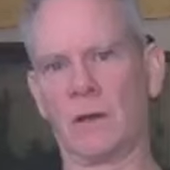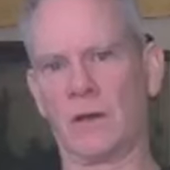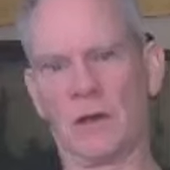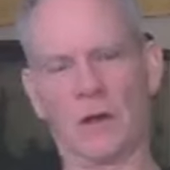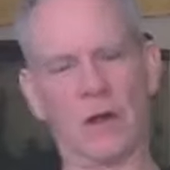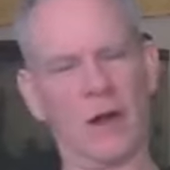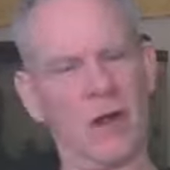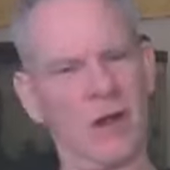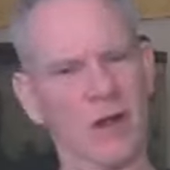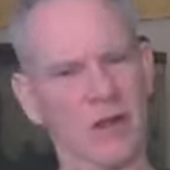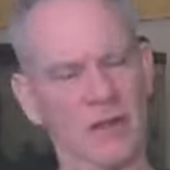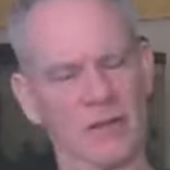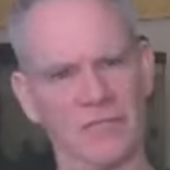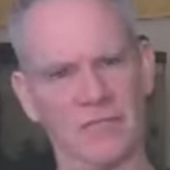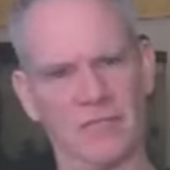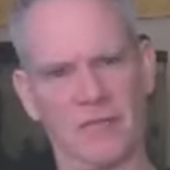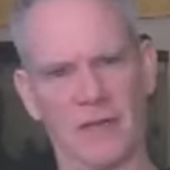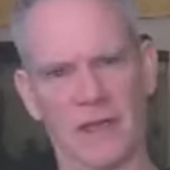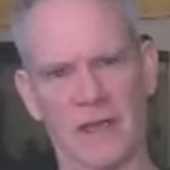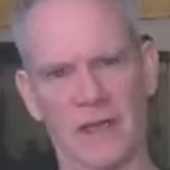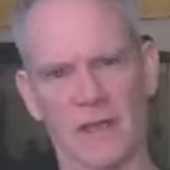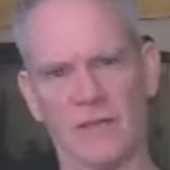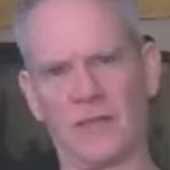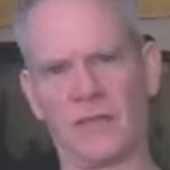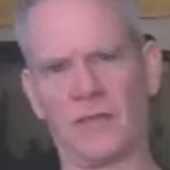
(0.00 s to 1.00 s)
are other
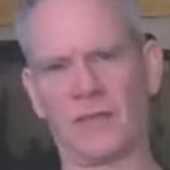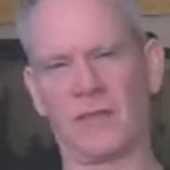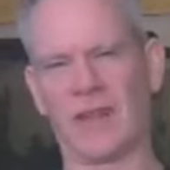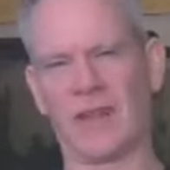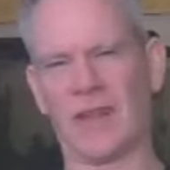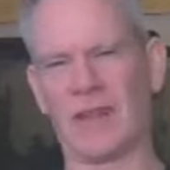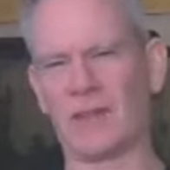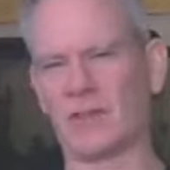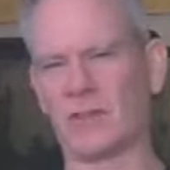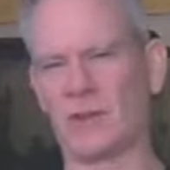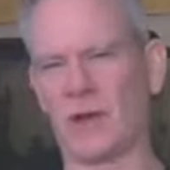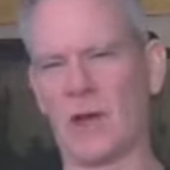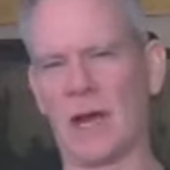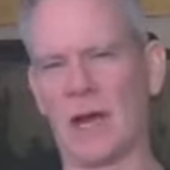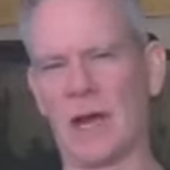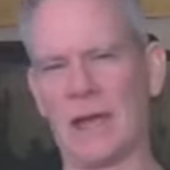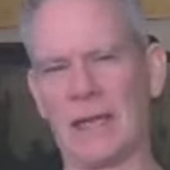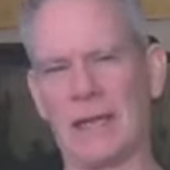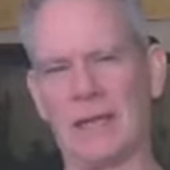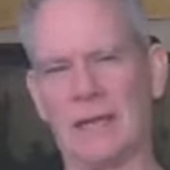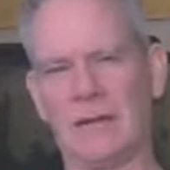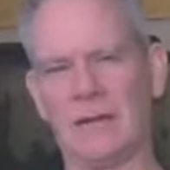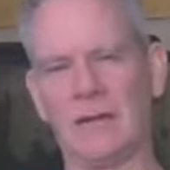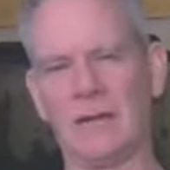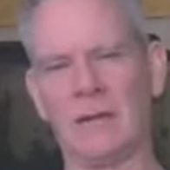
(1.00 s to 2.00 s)
faiths that try
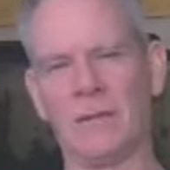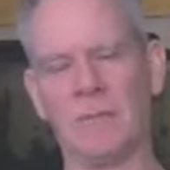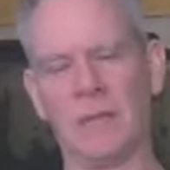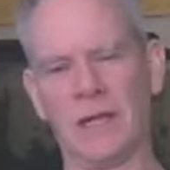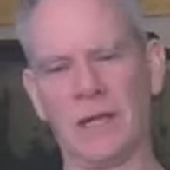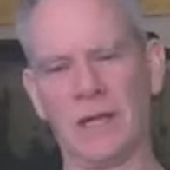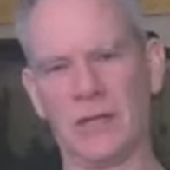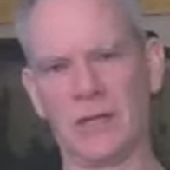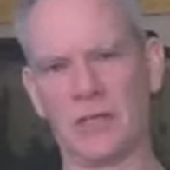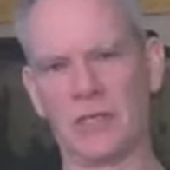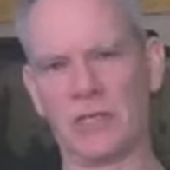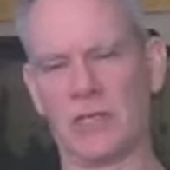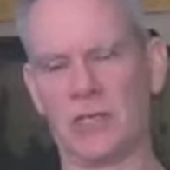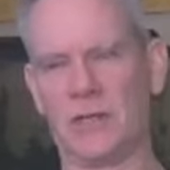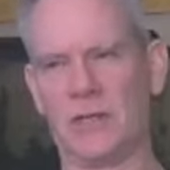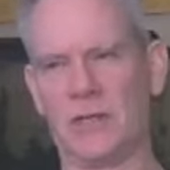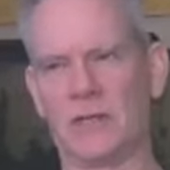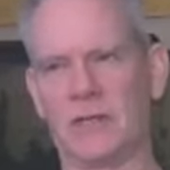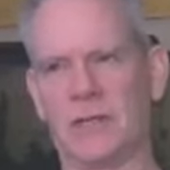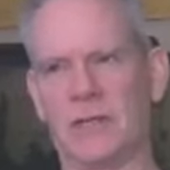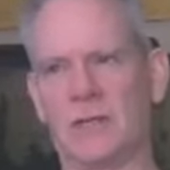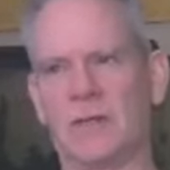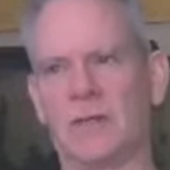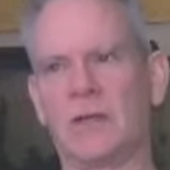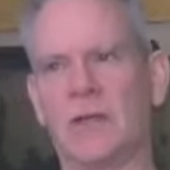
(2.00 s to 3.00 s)
and diminish
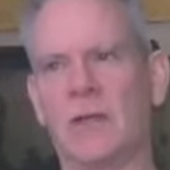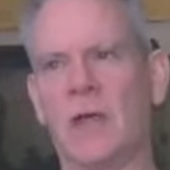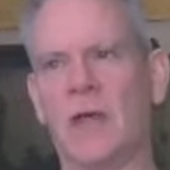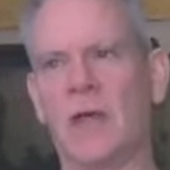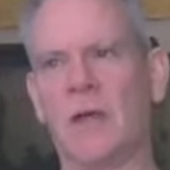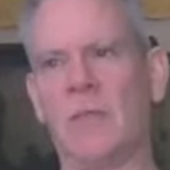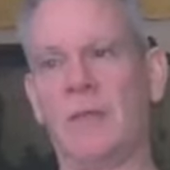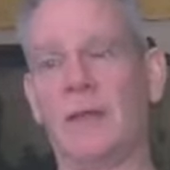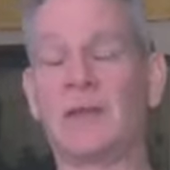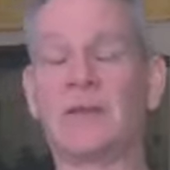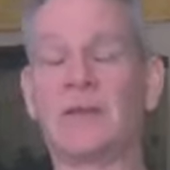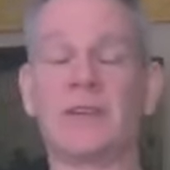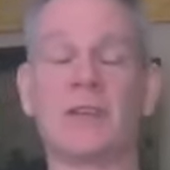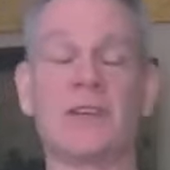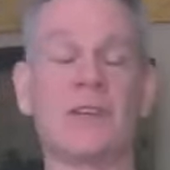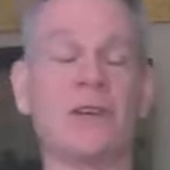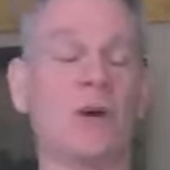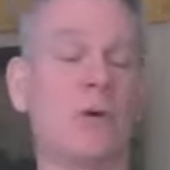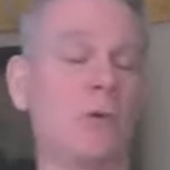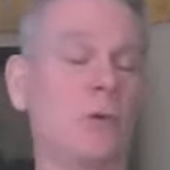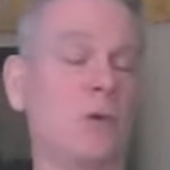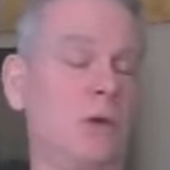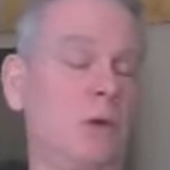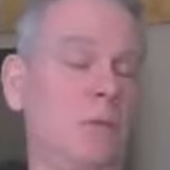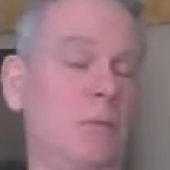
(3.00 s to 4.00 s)
Jesus because they
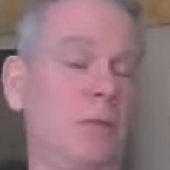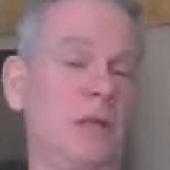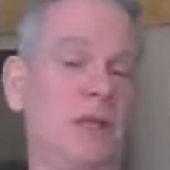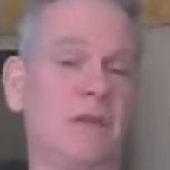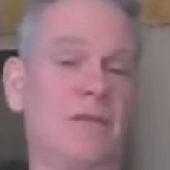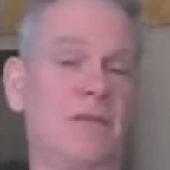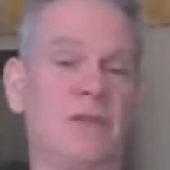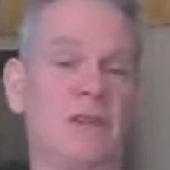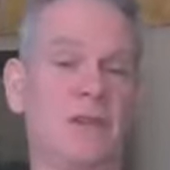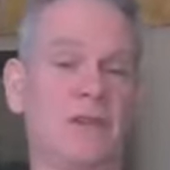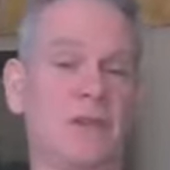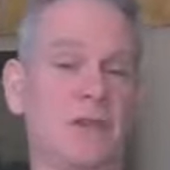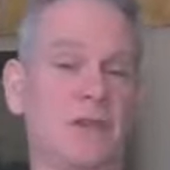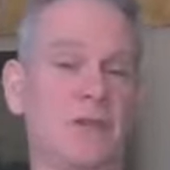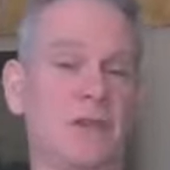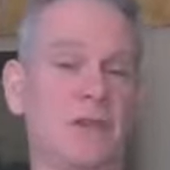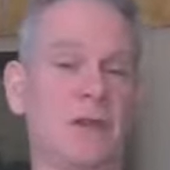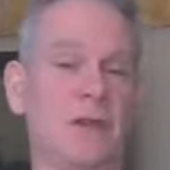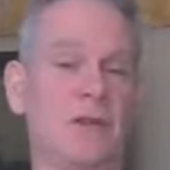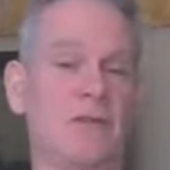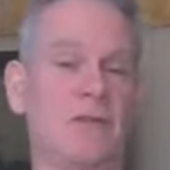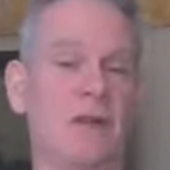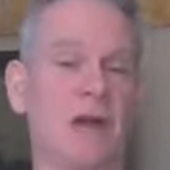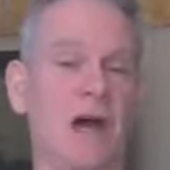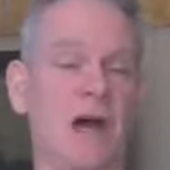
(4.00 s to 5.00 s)
don't want to believe he's the Son
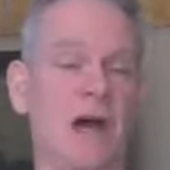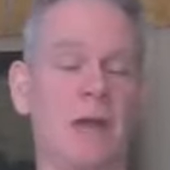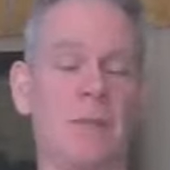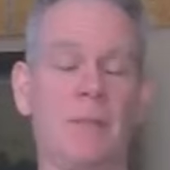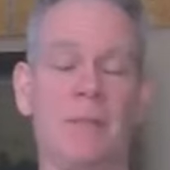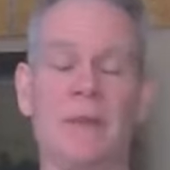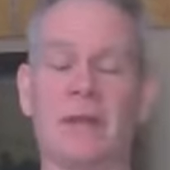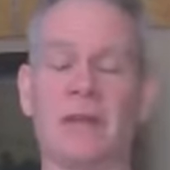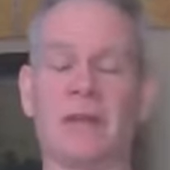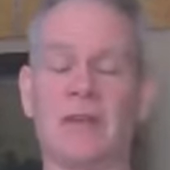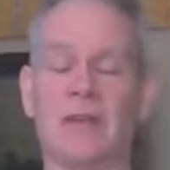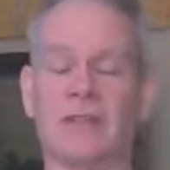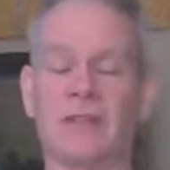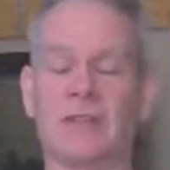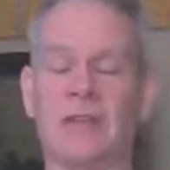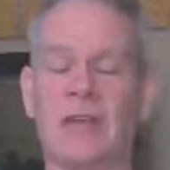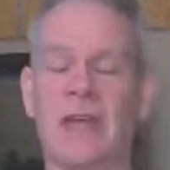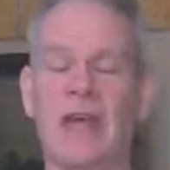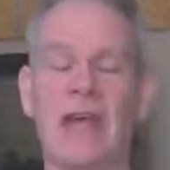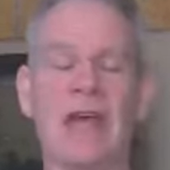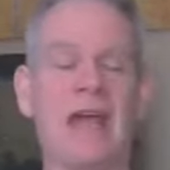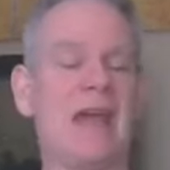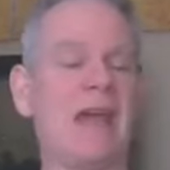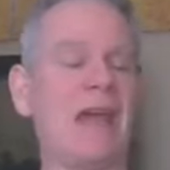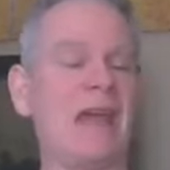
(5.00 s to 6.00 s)
of God, because
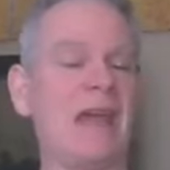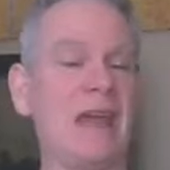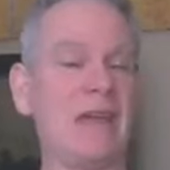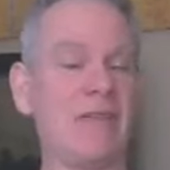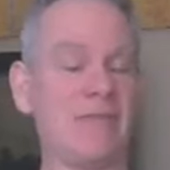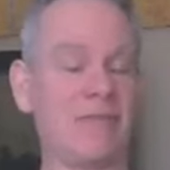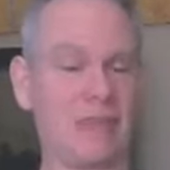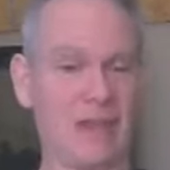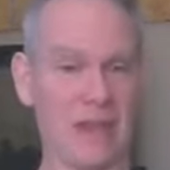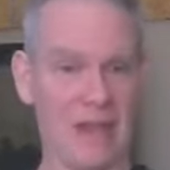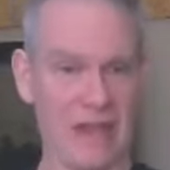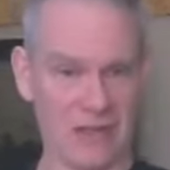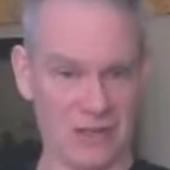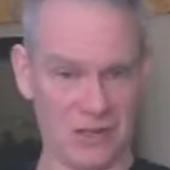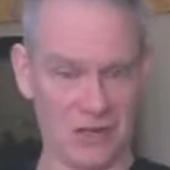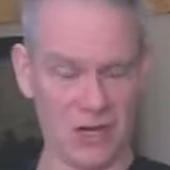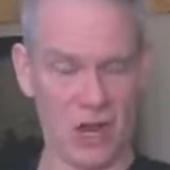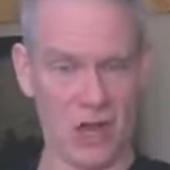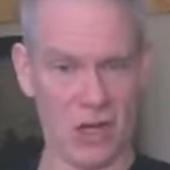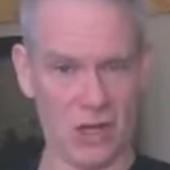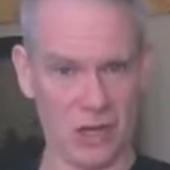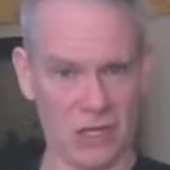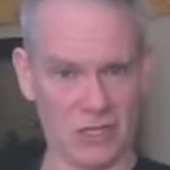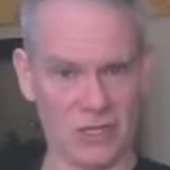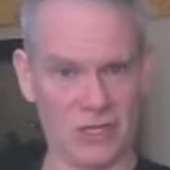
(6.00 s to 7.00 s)
if they
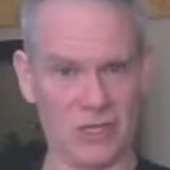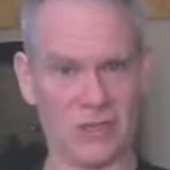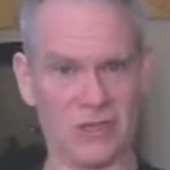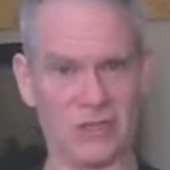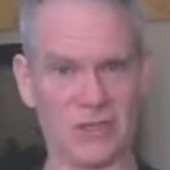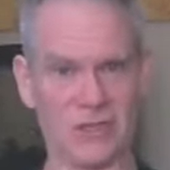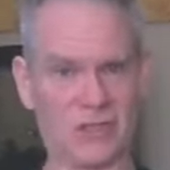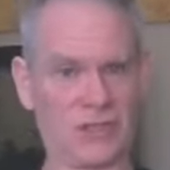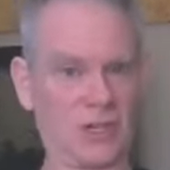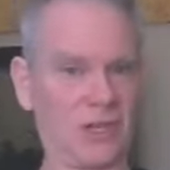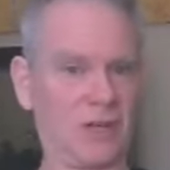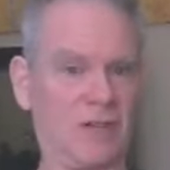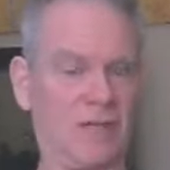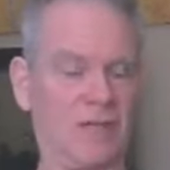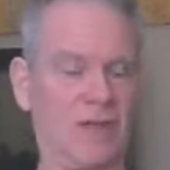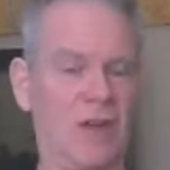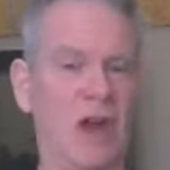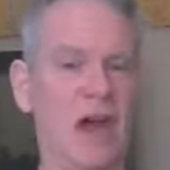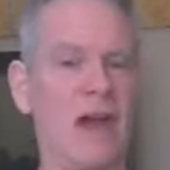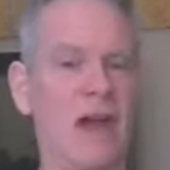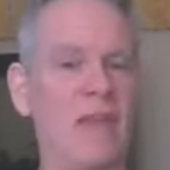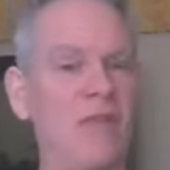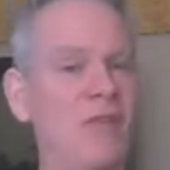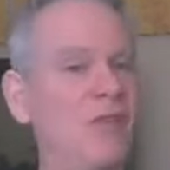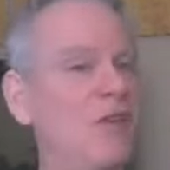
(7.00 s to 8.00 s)
acknowledge he's the Son of
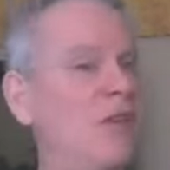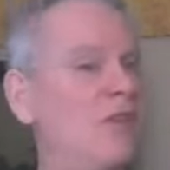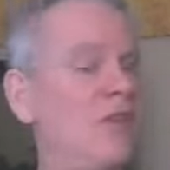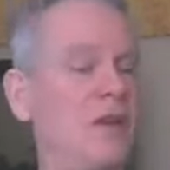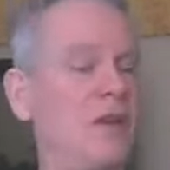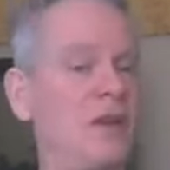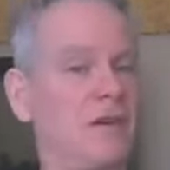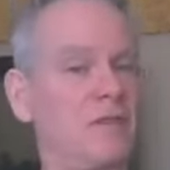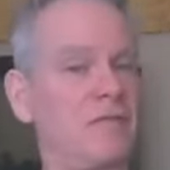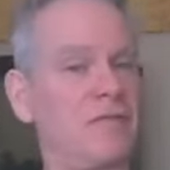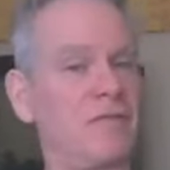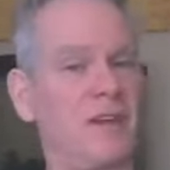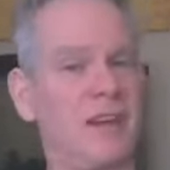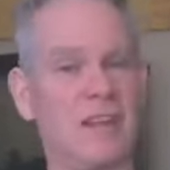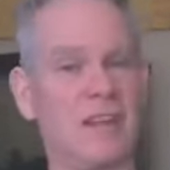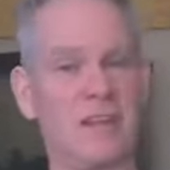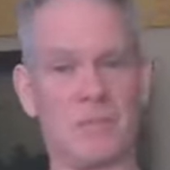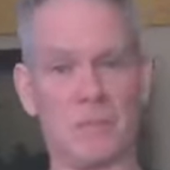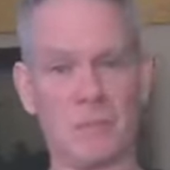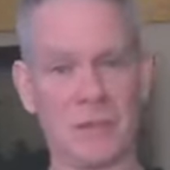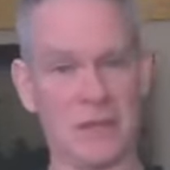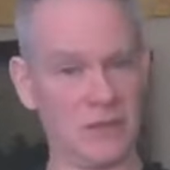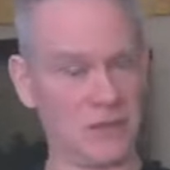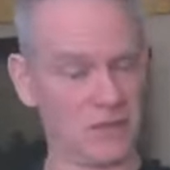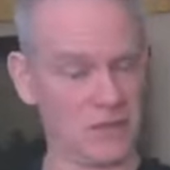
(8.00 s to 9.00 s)
God, then their faith
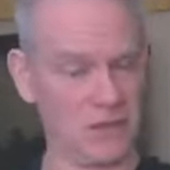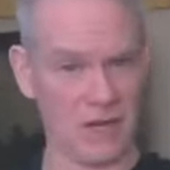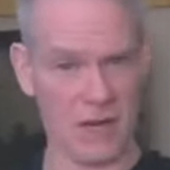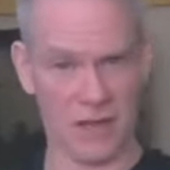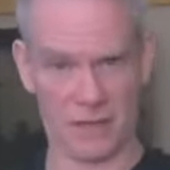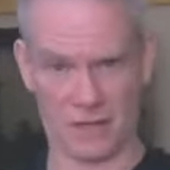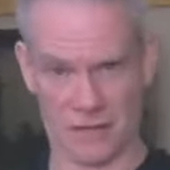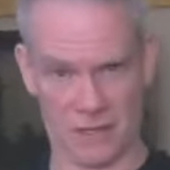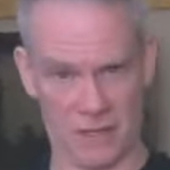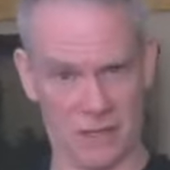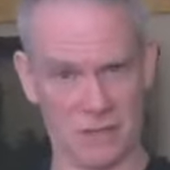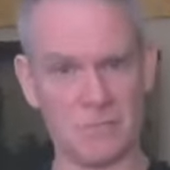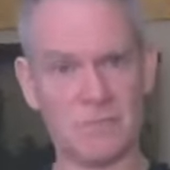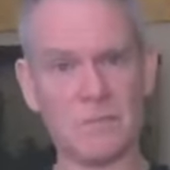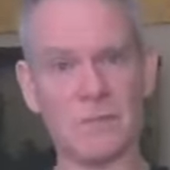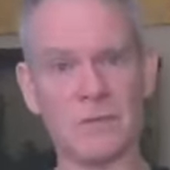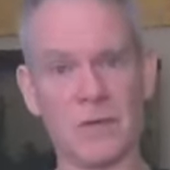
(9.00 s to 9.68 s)
means nothing.